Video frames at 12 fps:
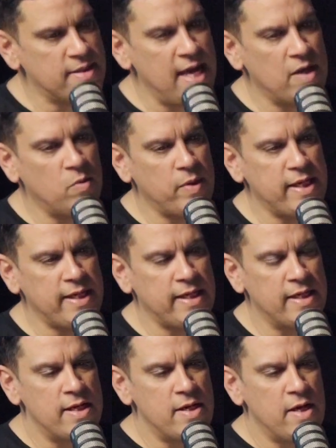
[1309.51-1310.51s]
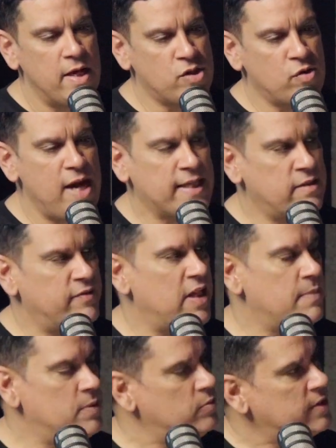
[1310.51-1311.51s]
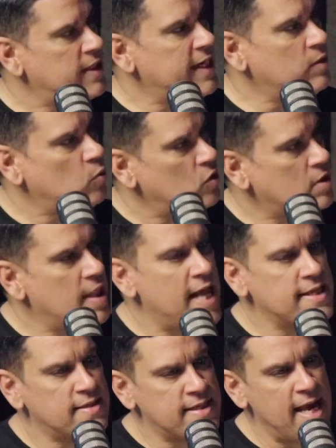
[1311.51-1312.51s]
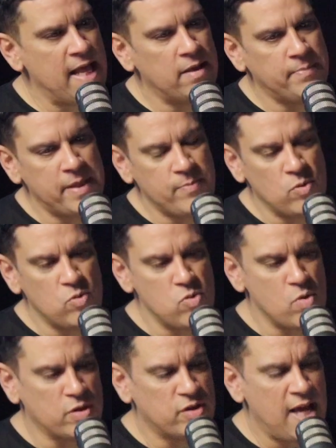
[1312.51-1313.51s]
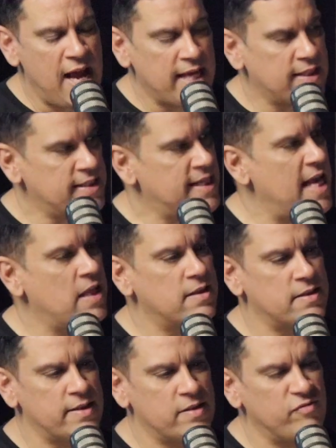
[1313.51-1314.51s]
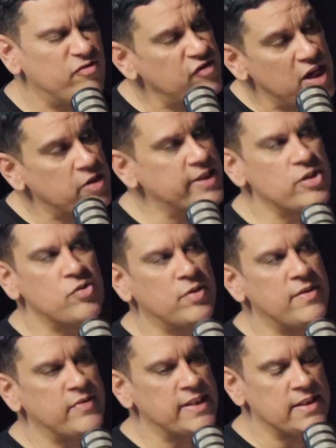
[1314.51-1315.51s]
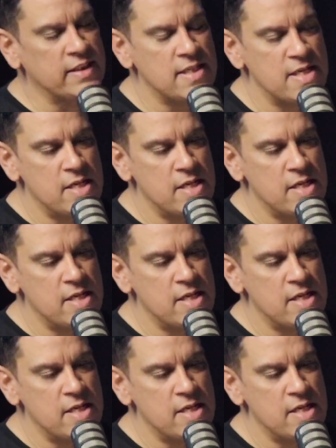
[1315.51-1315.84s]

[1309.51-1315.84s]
How do we attract, develop, and retain world-class talent? People who are highly talented, very driven.